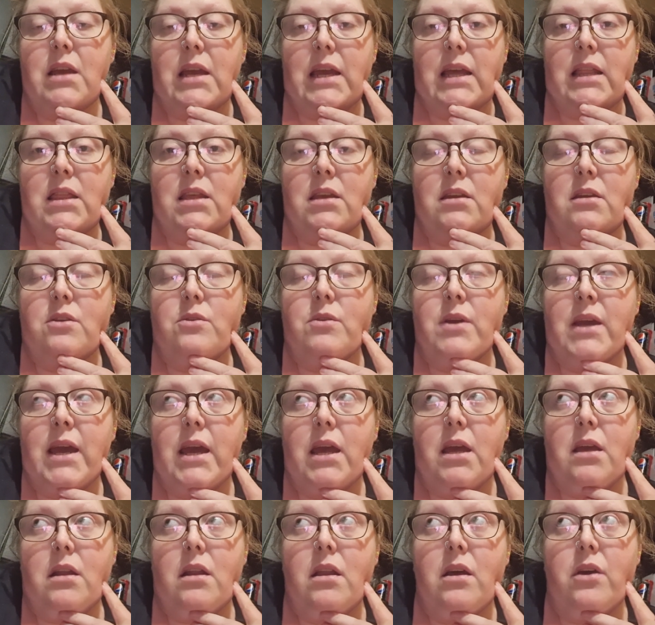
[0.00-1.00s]
In the UK
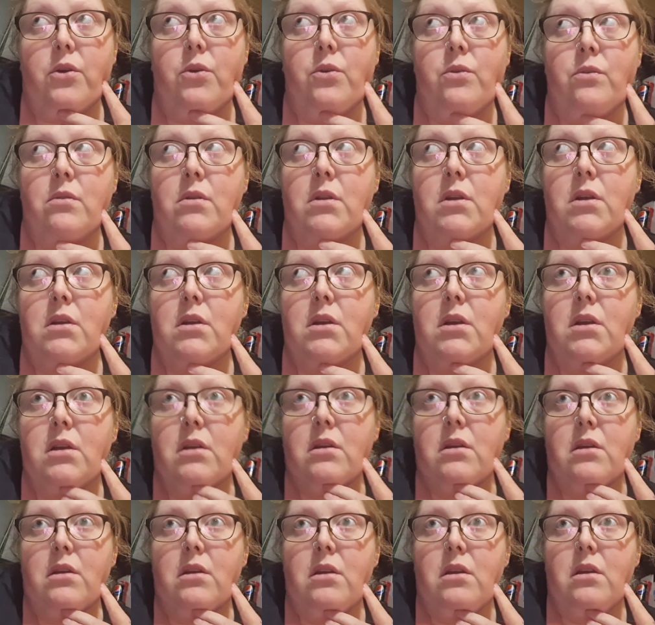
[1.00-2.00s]
alone,
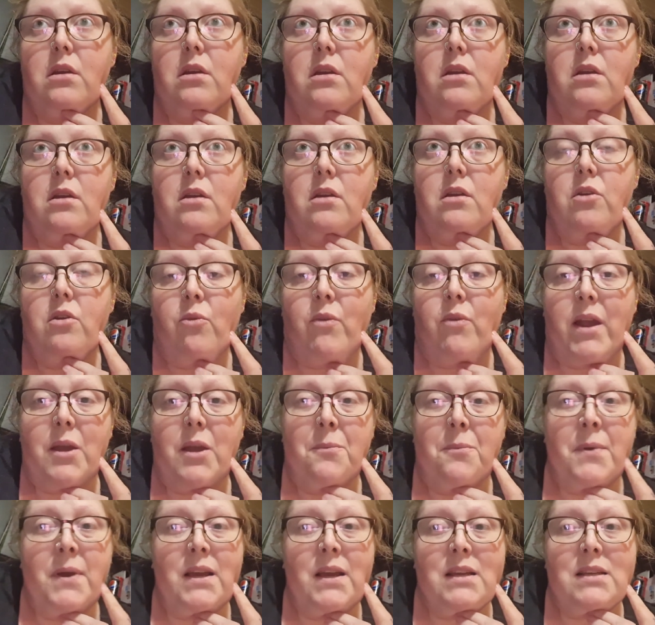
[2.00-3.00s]

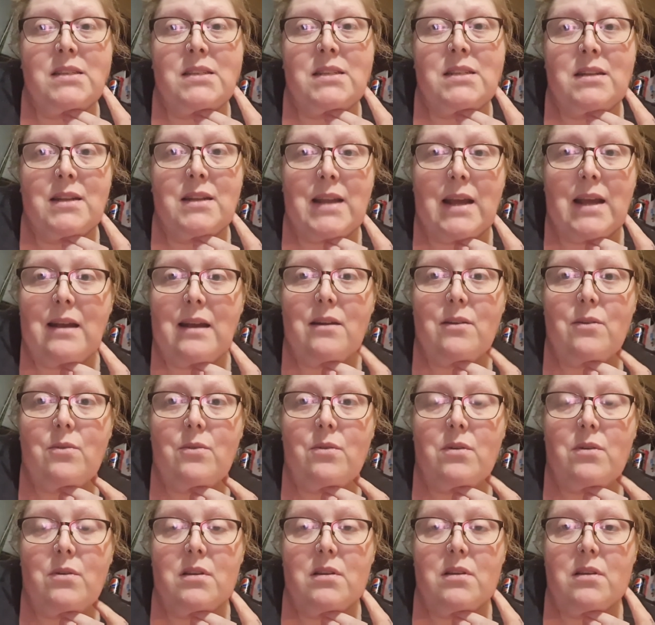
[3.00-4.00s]
rape is
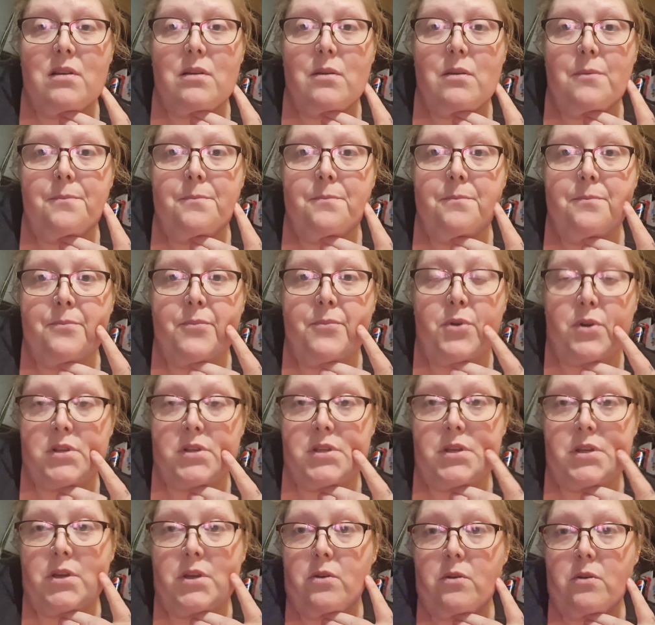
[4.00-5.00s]
now
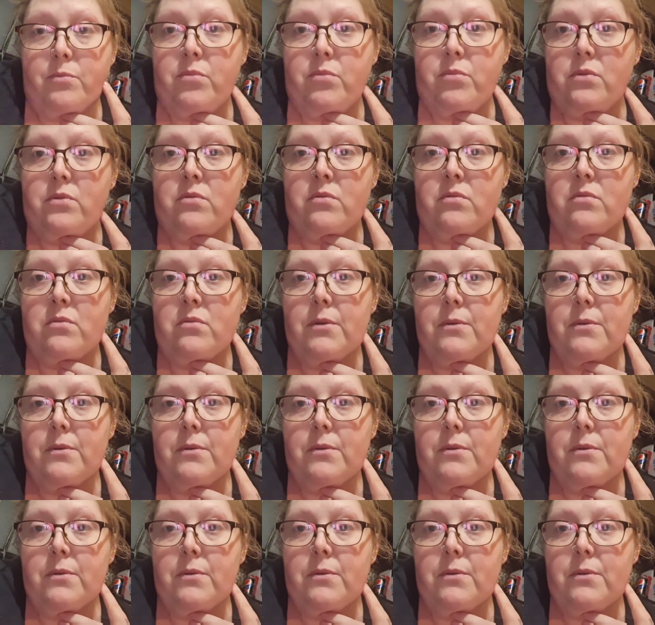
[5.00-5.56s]
prosecutable.